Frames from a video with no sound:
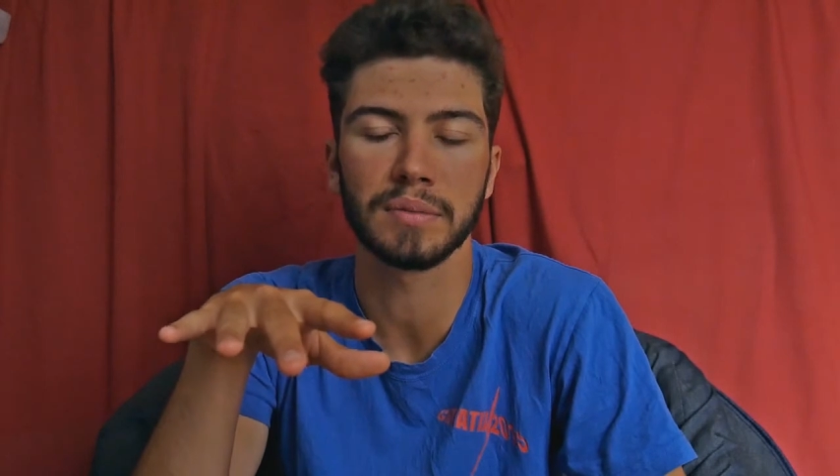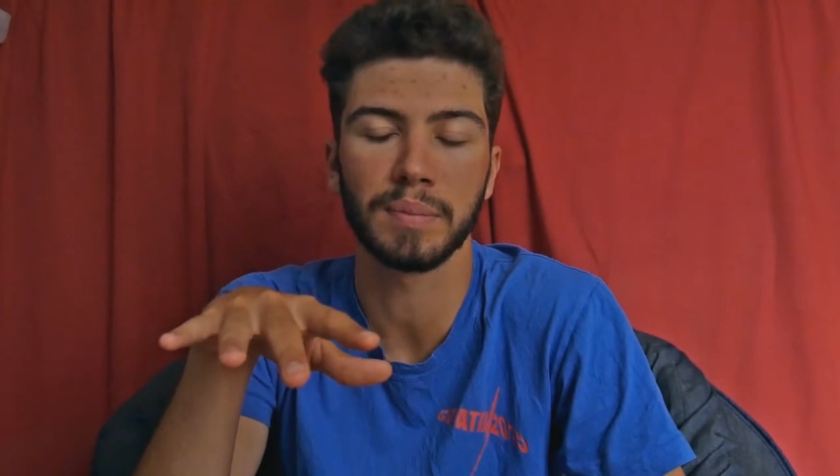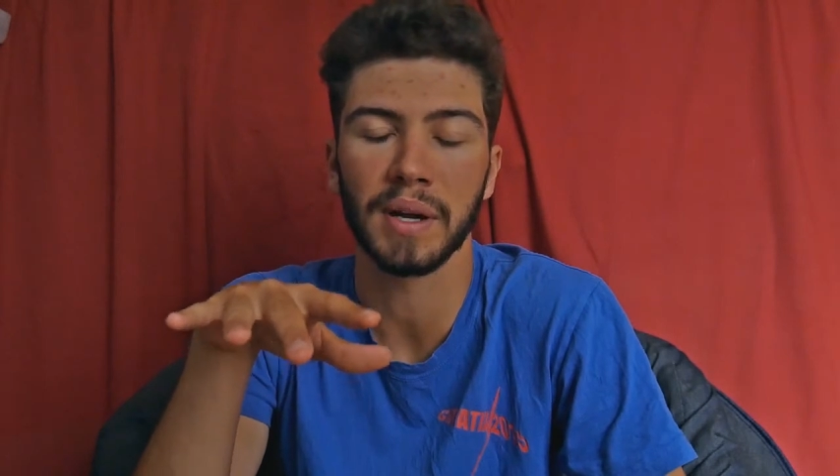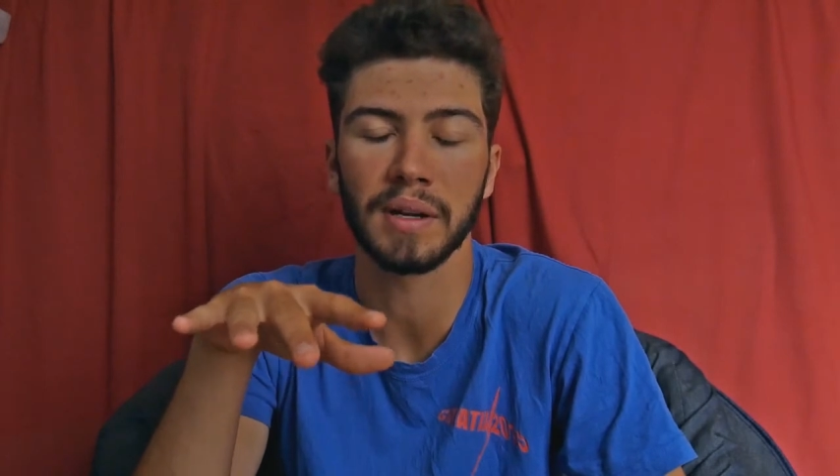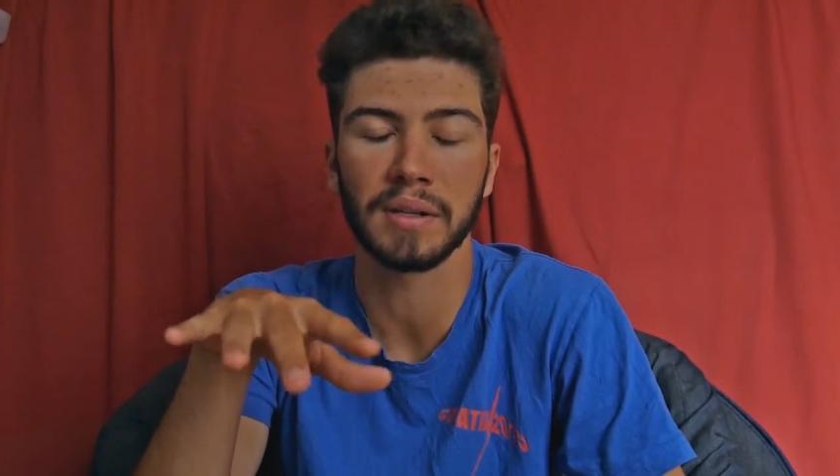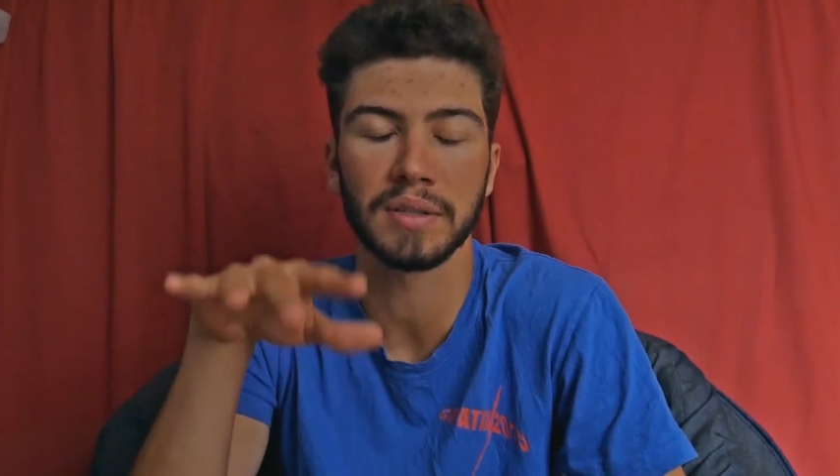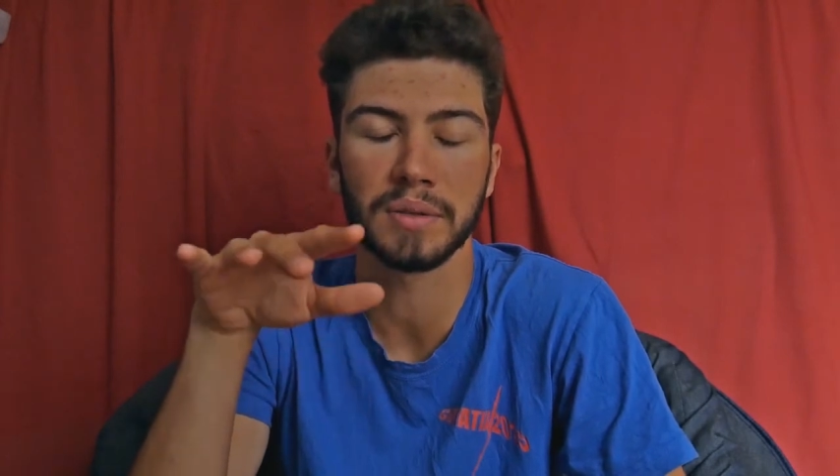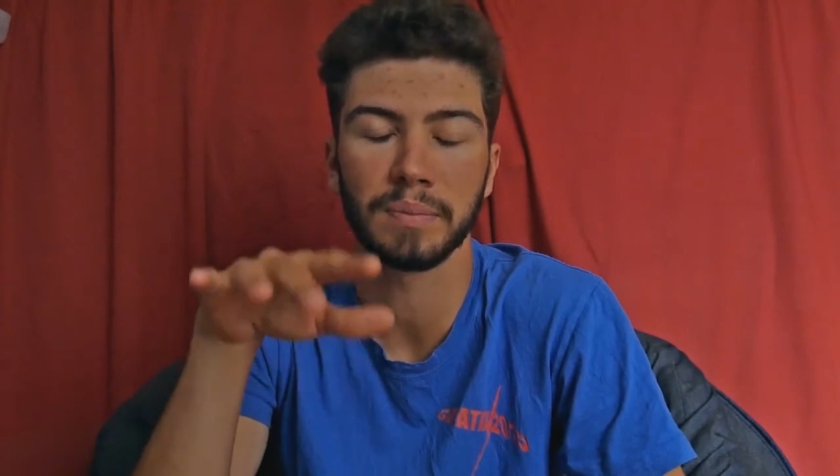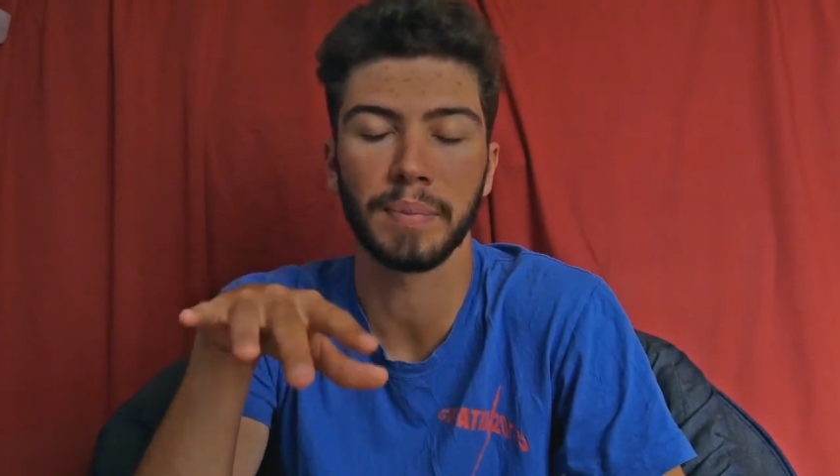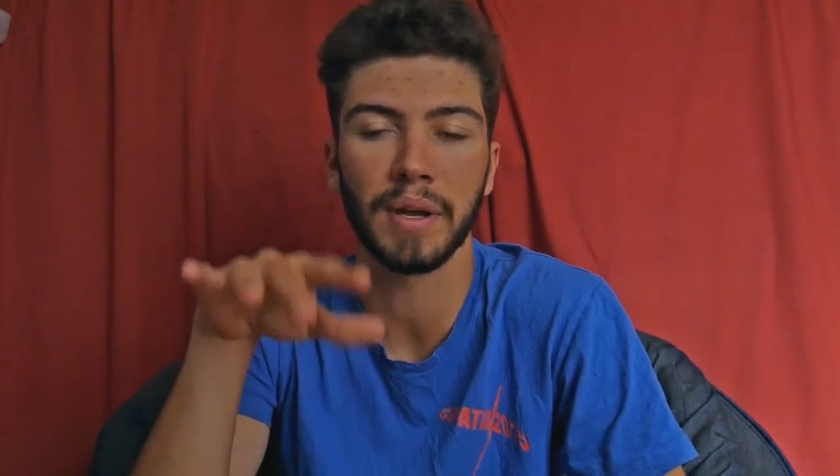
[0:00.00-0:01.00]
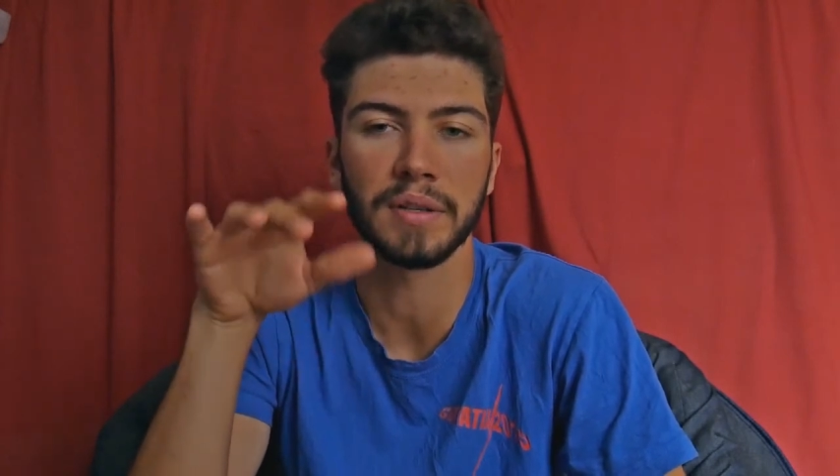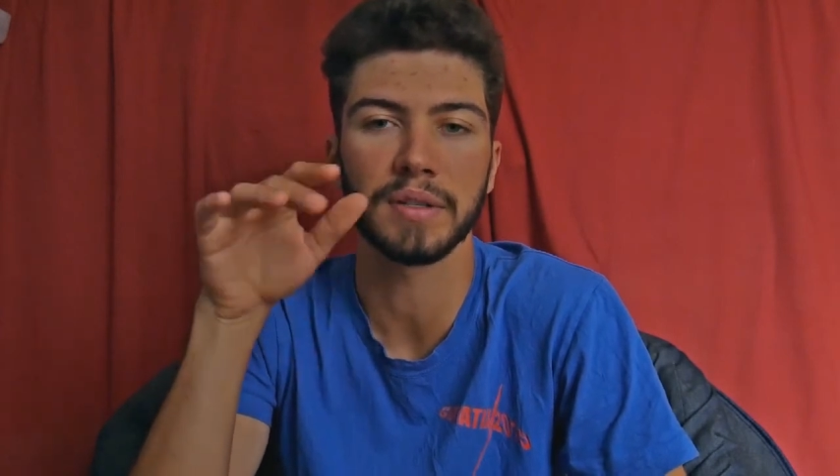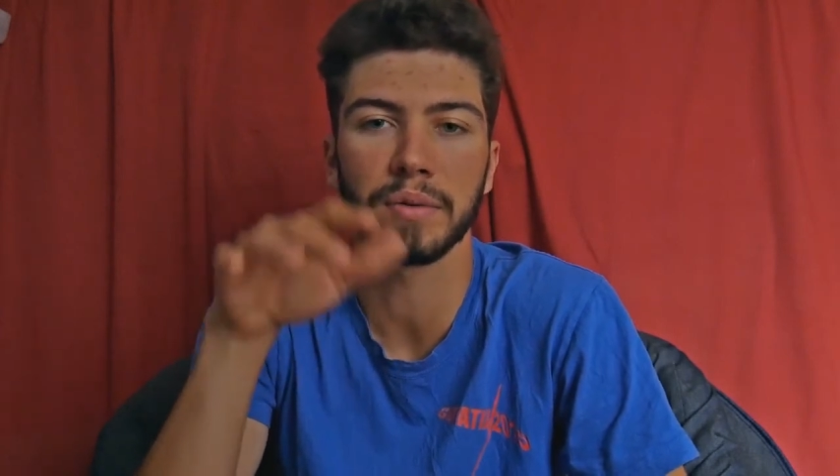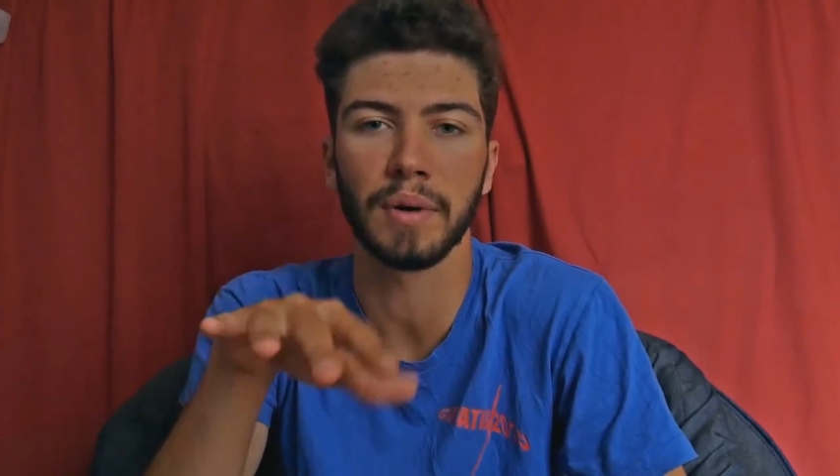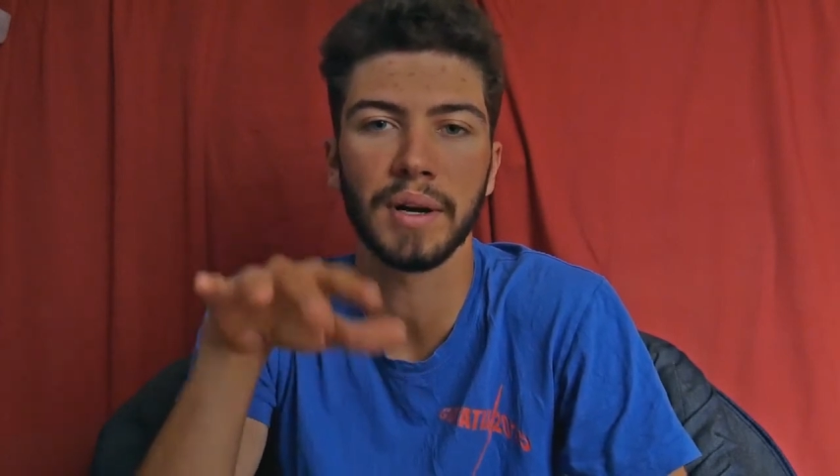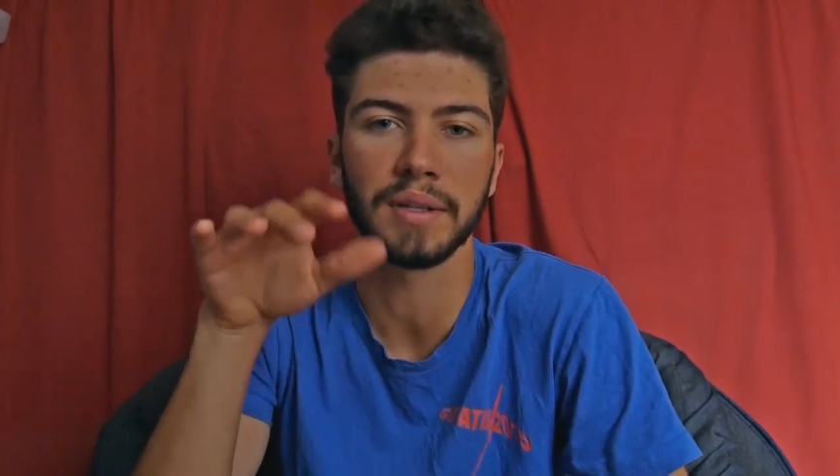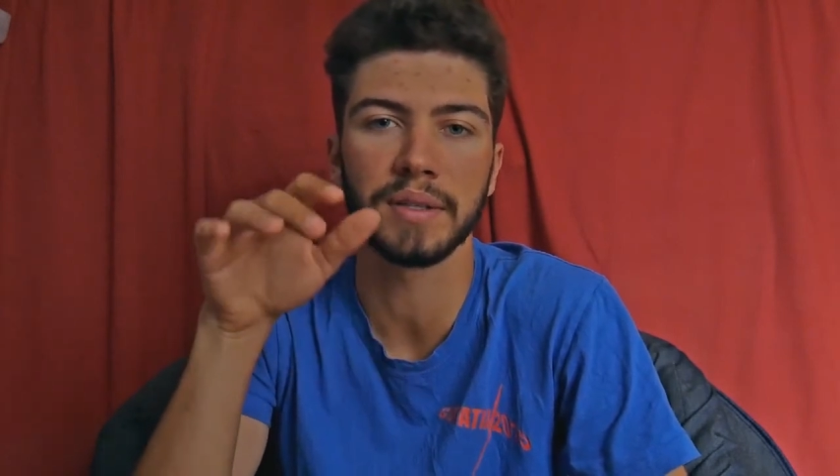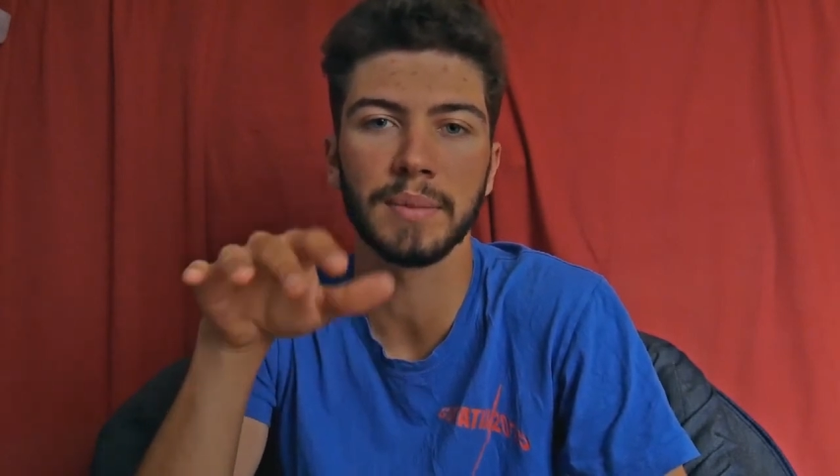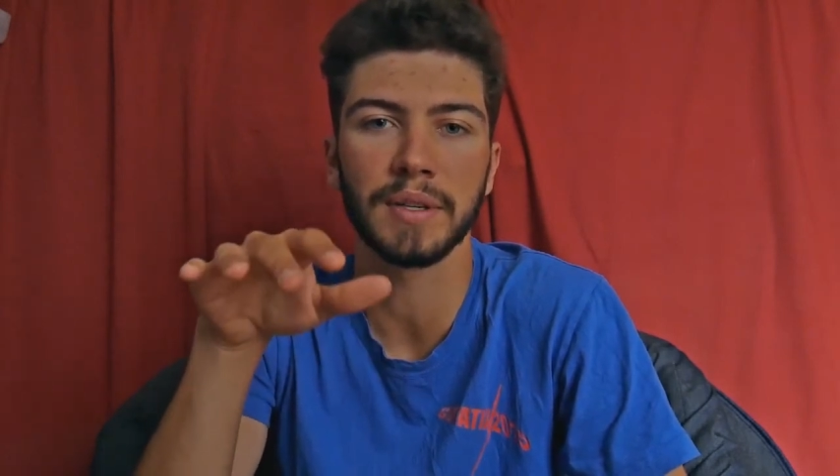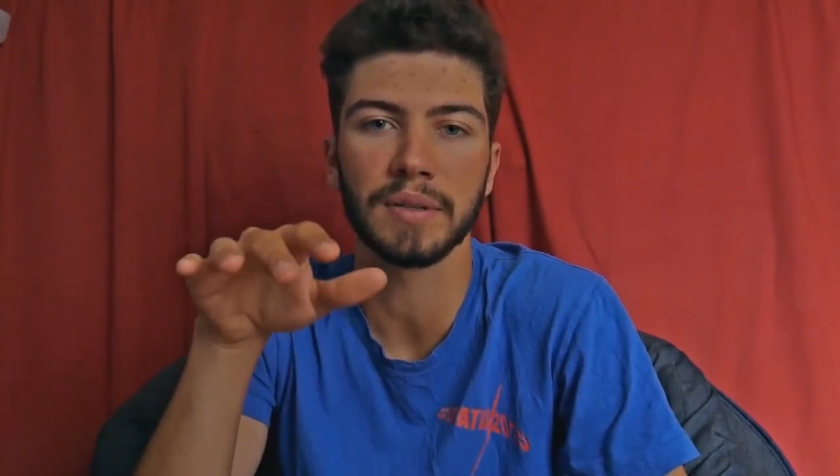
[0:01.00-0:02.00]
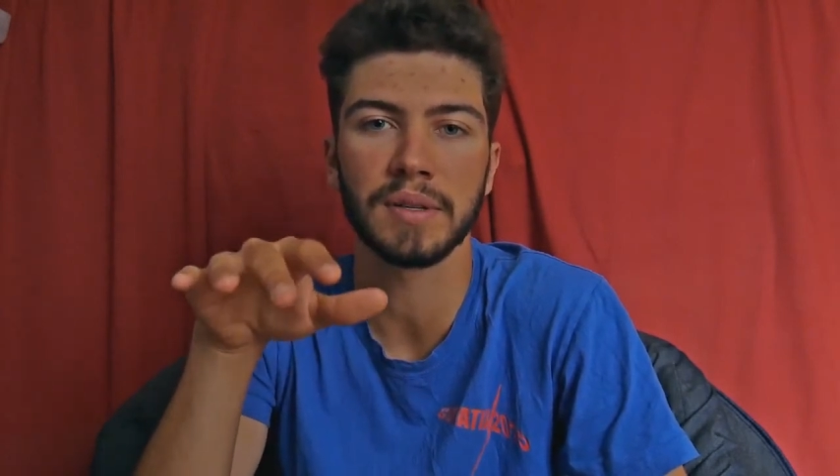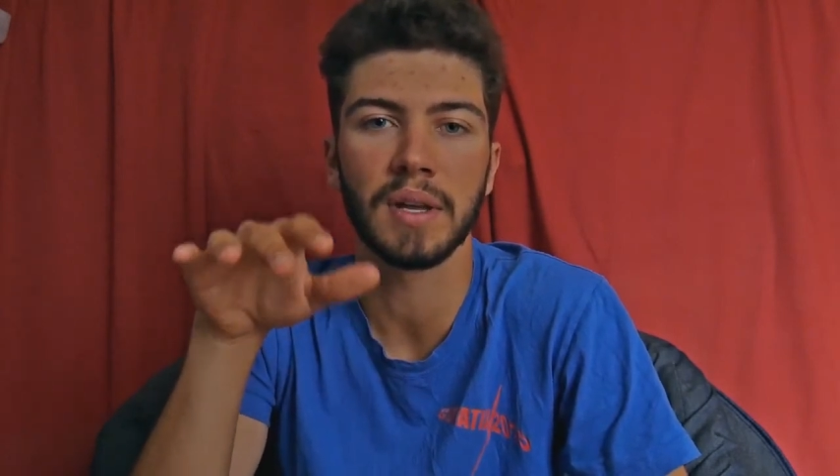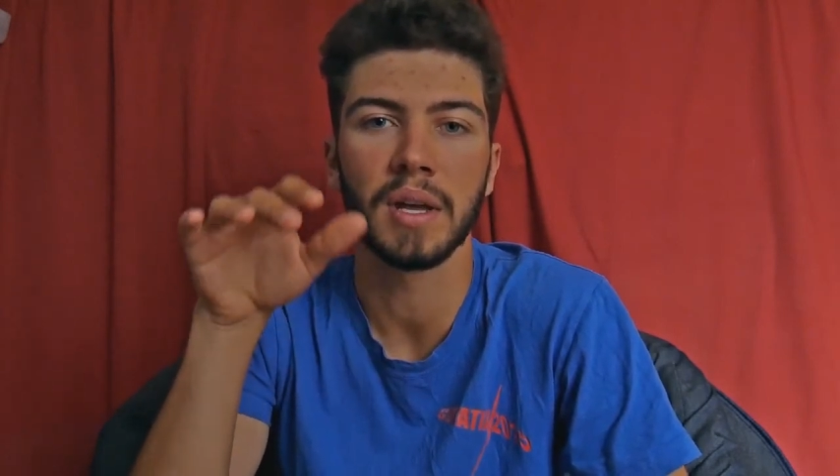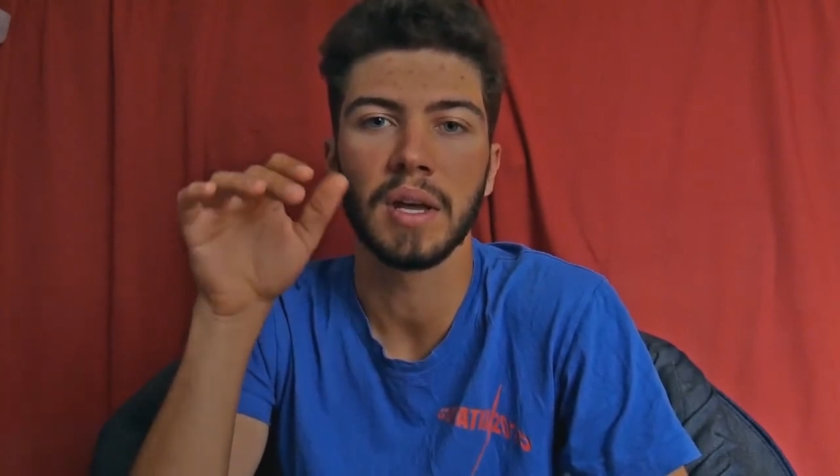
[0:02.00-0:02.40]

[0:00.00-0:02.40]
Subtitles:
per square decimeters.